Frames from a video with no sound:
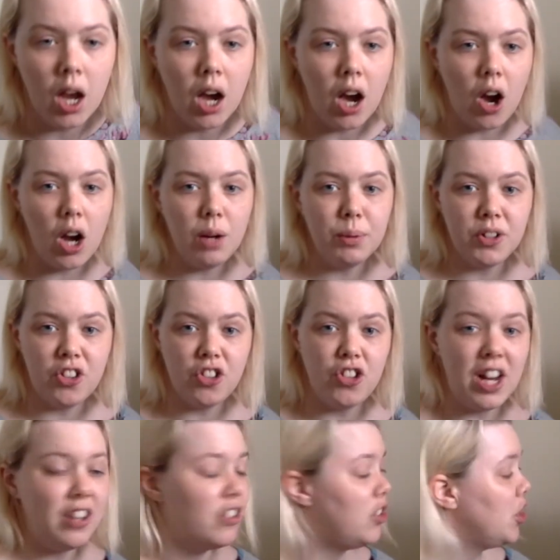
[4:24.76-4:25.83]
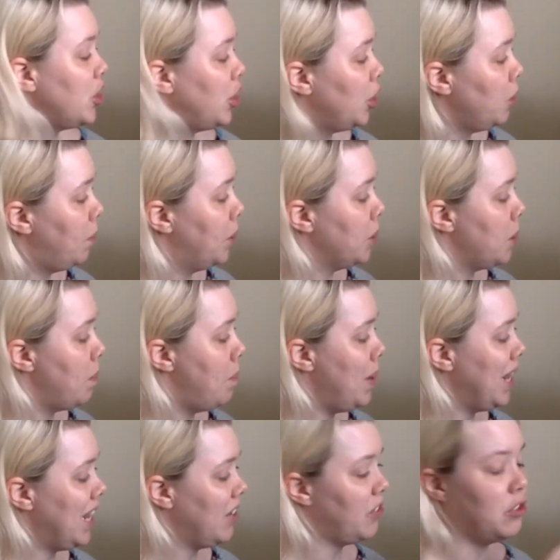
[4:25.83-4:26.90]
I would suggest that you put the
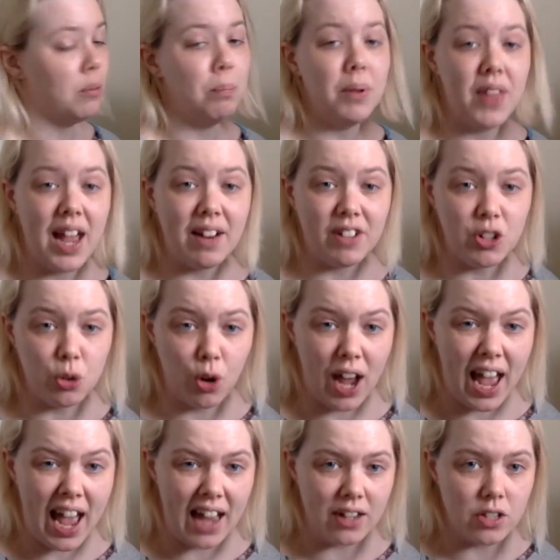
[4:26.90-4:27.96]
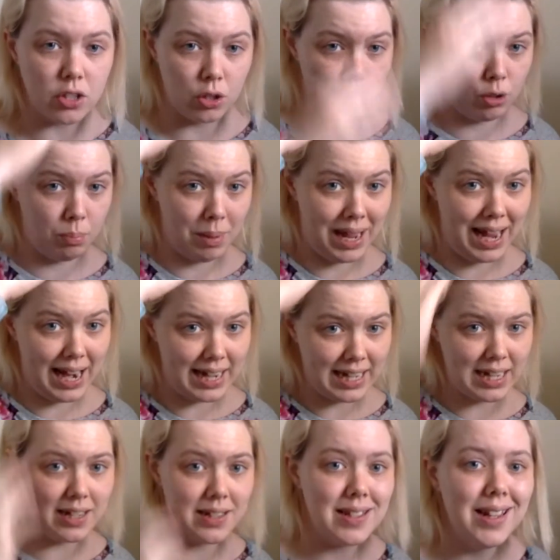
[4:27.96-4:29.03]
biggest number there in your head, so the number 8,
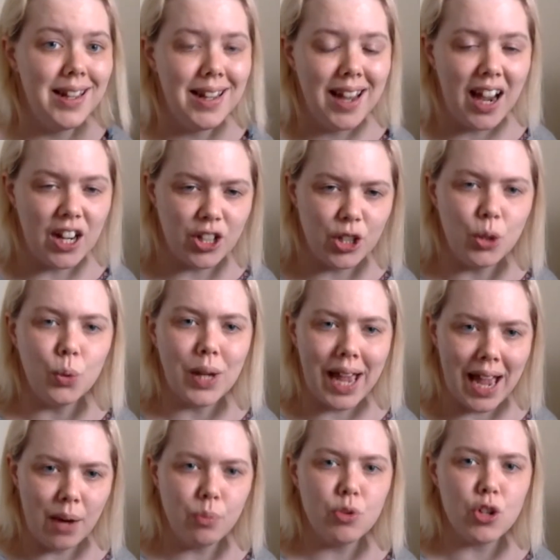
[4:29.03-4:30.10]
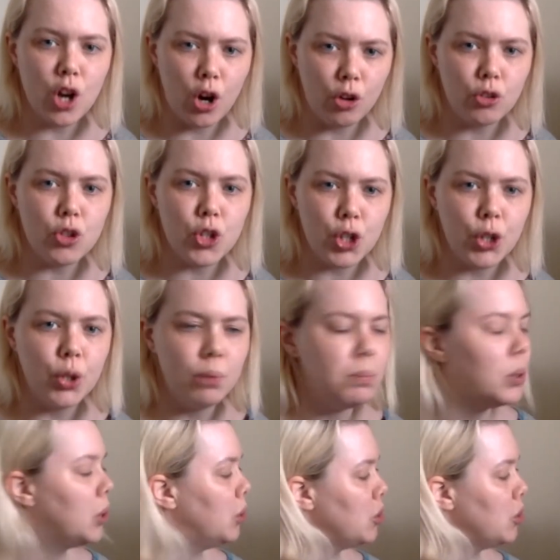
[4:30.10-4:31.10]
and you count on 2 more.